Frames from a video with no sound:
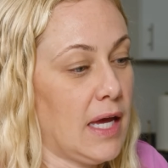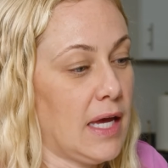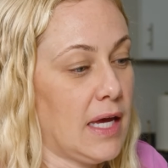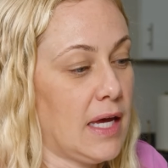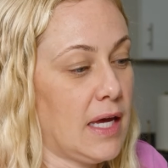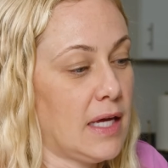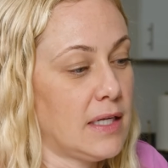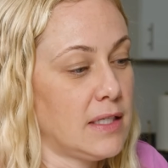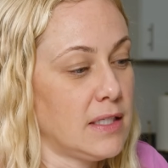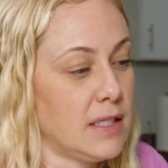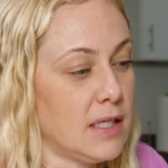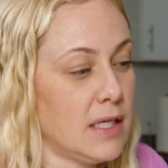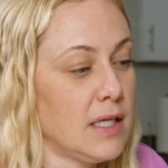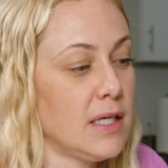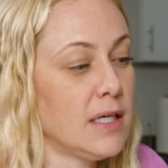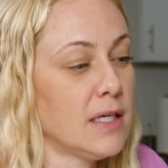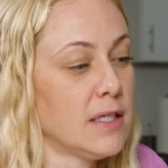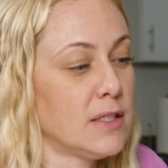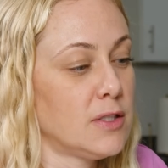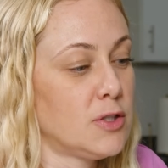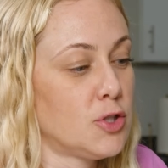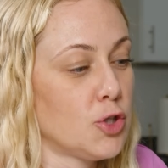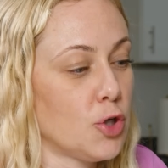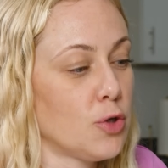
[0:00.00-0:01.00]
And he
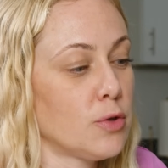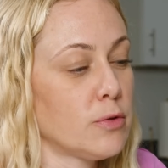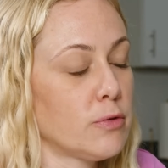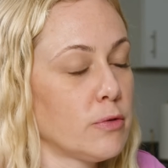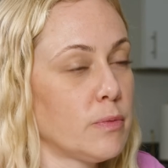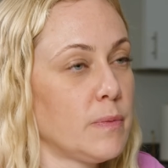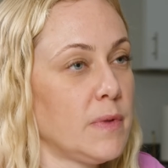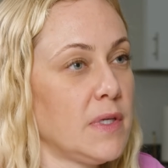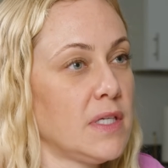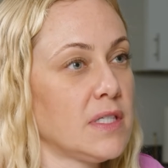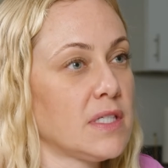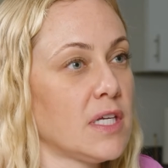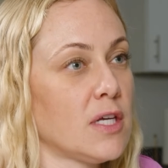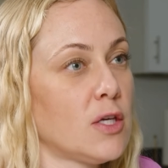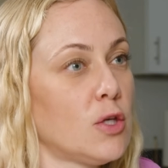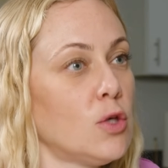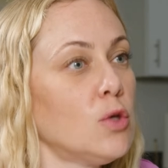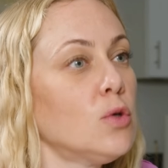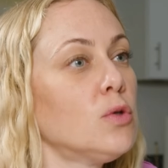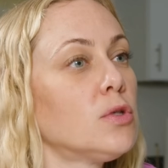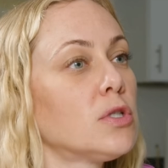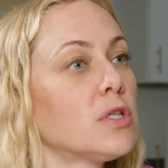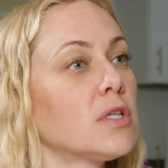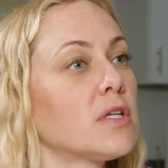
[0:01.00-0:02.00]
had joked with me, he's like,
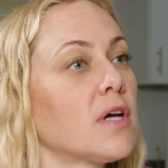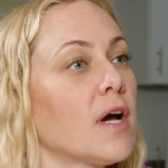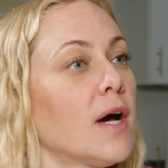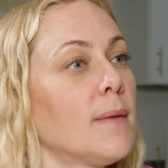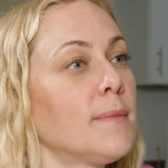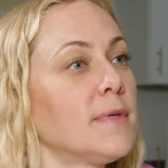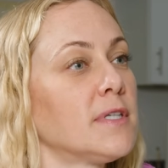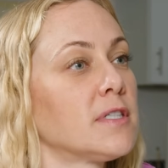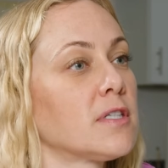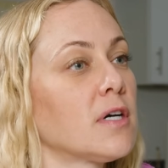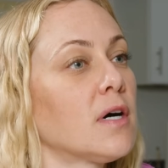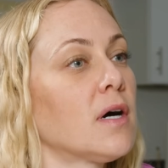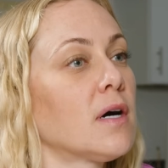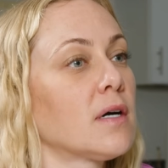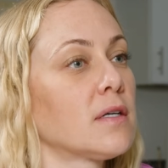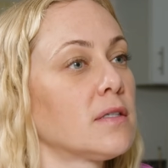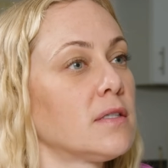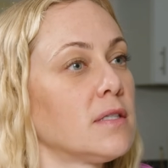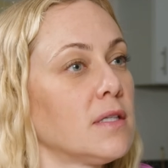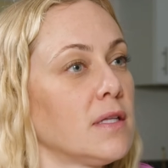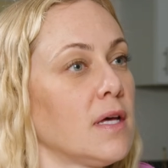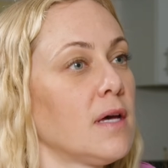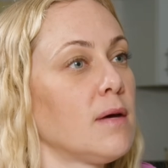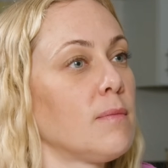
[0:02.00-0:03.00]
you should come and talk
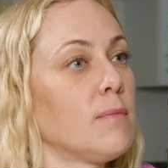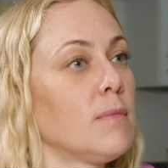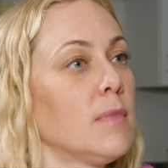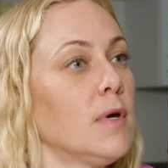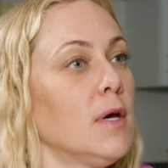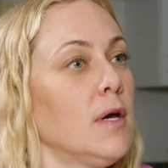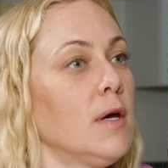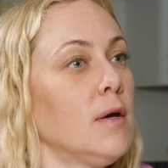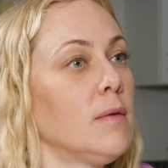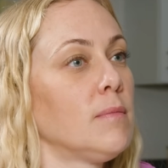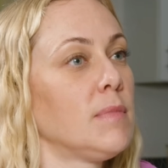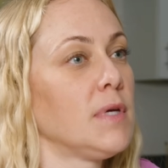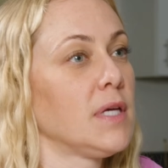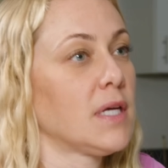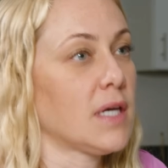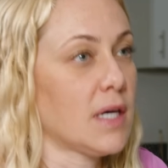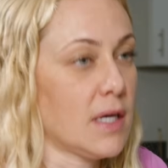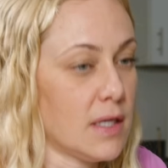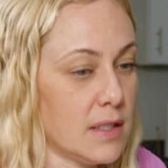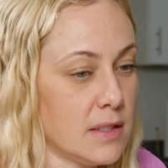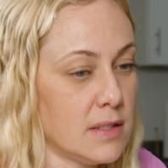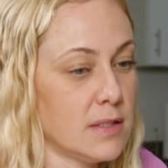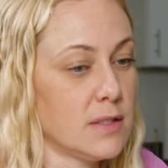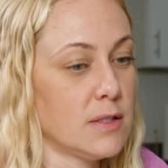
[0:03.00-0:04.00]
to them
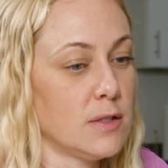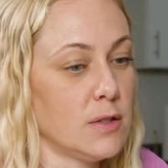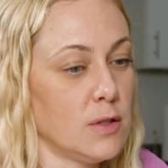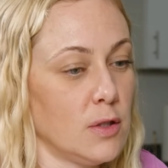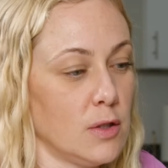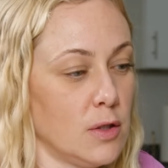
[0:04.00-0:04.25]
because,